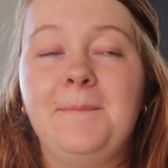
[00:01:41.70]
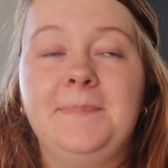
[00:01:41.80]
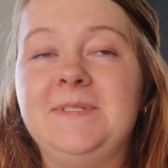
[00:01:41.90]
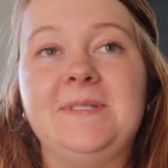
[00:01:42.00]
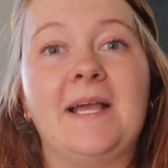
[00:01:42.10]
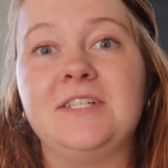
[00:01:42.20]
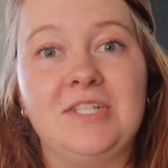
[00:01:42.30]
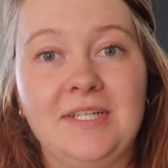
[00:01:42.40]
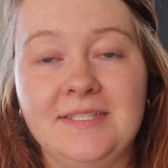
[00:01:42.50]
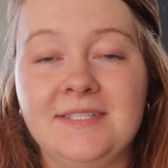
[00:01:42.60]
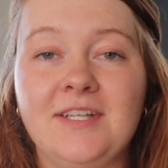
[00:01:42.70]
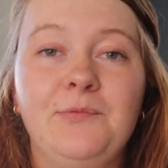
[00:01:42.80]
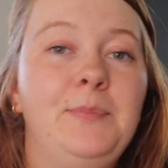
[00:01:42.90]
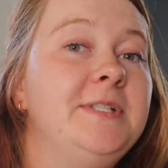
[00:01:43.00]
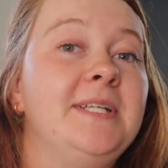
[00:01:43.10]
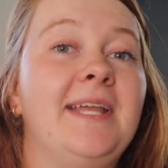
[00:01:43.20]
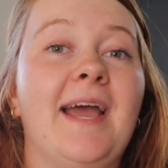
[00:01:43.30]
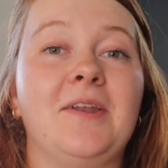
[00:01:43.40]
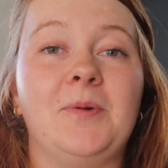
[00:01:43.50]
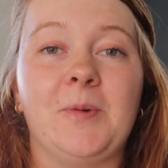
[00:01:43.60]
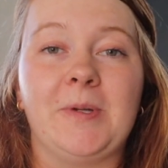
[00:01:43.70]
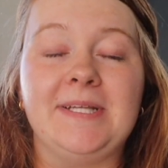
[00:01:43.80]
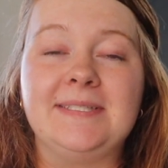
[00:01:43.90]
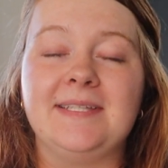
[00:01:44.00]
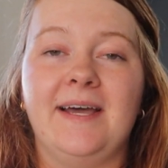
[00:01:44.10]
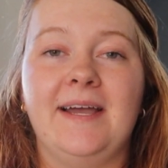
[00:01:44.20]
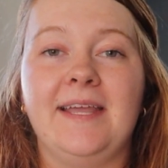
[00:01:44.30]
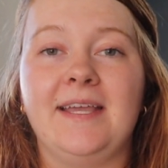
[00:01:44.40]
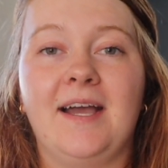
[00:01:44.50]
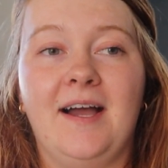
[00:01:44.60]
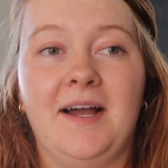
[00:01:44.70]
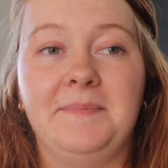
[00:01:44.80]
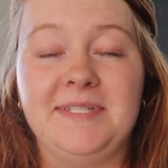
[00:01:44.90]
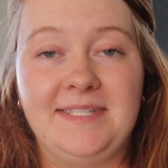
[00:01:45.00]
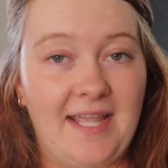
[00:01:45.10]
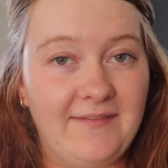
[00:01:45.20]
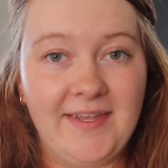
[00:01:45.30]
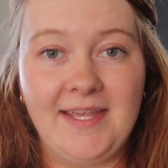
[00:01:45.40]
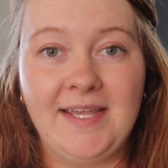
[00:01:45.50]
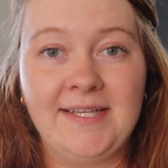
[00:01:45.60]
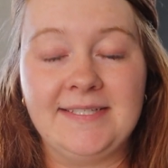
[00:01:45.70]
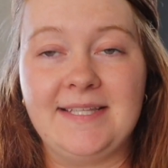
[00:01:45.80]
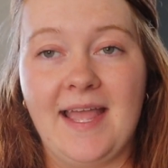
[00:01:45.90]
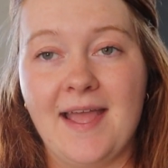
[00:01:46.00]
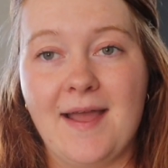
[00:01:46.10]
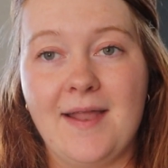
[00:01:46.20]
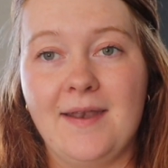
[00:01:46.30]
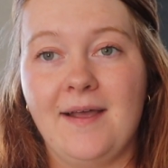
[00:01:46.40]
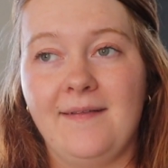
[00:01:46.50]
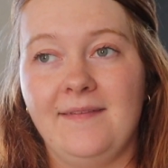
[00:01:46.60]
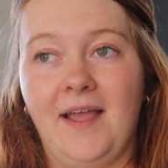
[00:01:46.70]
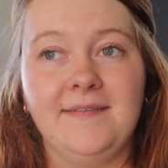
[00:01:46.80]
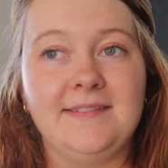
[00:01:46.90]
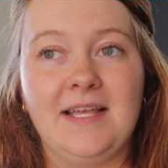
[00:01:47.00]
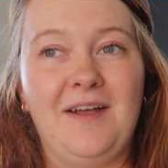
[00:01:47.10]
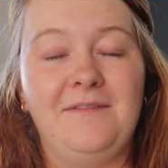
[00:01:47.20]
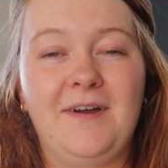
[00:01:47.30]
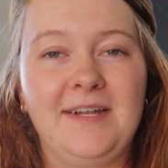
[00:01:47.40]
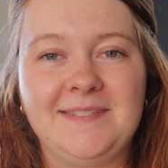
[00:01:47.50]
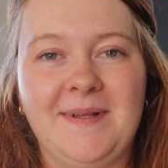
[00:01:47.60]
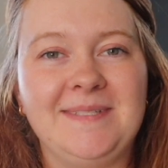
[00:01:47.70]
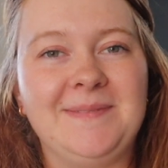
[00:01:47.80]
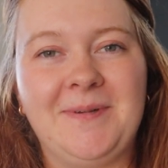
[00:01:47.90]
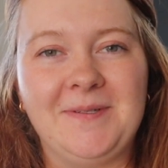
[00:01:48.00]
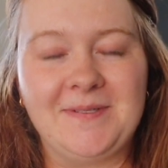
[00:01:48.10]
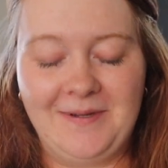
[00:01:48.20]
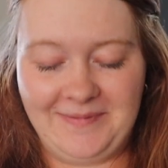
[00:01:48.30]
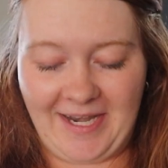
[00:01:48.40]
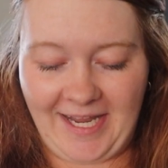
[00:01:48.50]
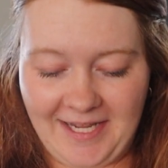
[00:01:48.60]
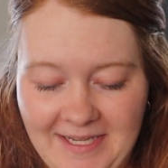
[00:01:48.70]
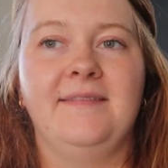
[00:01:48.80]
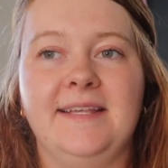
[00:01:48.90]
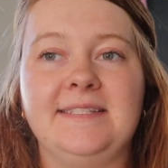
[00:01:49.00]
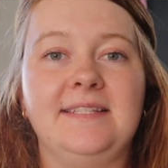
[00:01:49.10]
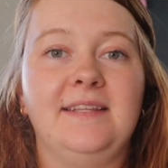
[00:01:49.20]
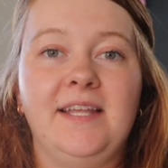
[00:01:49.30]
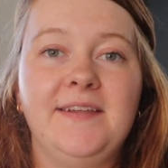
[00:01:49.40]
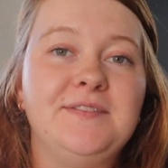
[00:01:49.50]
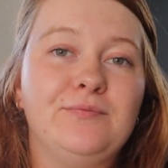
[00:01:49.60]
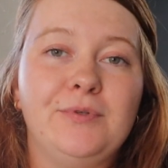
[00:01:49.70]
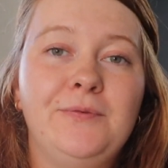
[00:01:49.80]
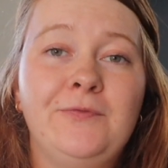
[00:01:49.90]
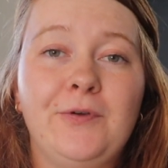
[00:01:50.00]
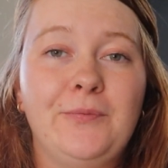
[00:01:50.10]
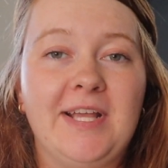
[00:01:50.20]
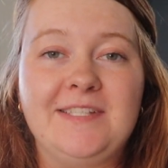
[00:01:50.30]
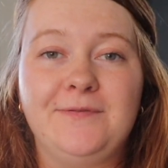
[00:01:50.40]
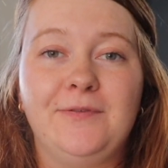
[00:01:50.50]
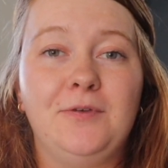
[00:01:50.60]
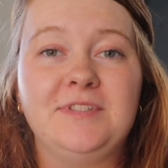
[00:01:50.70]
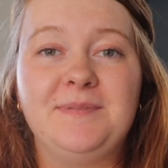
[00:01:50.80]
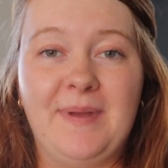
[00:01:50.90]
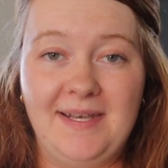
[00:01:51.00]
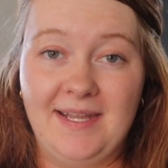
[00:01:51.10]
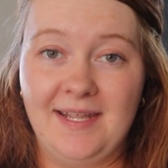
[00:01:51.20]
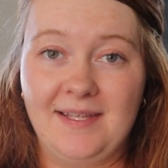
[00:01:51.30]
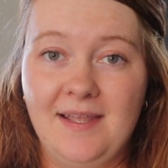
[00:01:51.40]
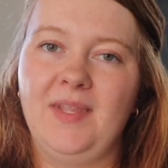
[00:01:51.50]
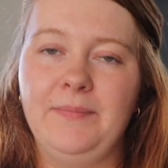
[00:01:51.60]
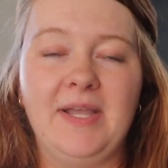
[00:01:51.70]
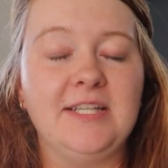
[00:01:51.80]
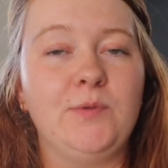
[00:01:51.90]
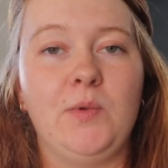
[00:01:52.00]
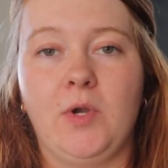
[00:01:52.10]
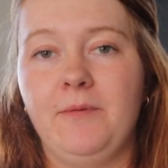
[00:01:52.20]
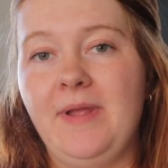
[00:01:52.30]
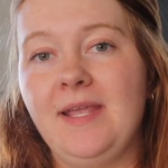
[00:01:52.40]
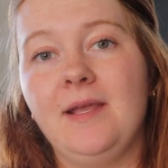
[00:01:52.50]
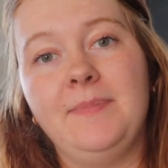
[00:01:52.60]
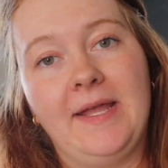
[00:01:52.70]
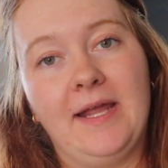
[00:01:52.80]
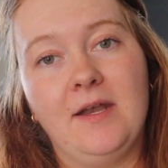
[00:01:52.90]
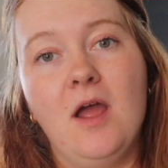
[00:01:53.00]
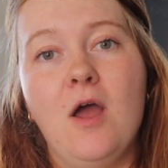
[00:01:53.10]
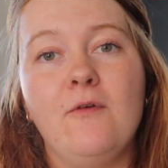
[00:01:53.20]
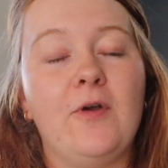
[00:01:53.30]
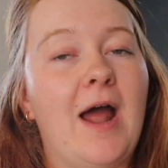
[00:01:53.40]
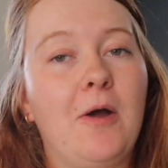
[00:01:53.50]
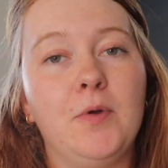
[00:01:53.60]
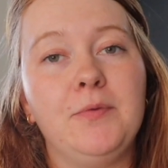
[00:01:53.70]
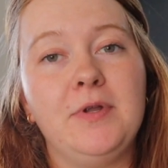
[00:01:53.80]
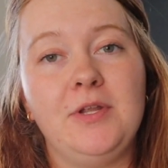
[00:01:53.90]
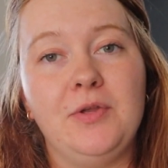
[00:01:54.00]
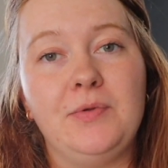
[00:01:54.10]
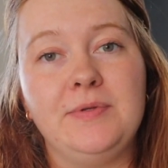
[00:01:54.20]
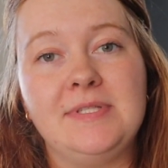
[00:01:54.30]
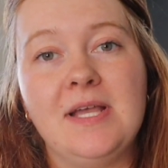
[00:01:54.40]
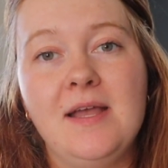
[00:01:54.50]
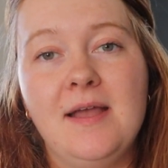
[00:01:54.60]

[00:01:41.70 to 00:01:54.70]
sections of budget categories like savings and lifestyle, fun expenses, personal money. This leaves room for wasteful spending because we weren't making a plan for how we would use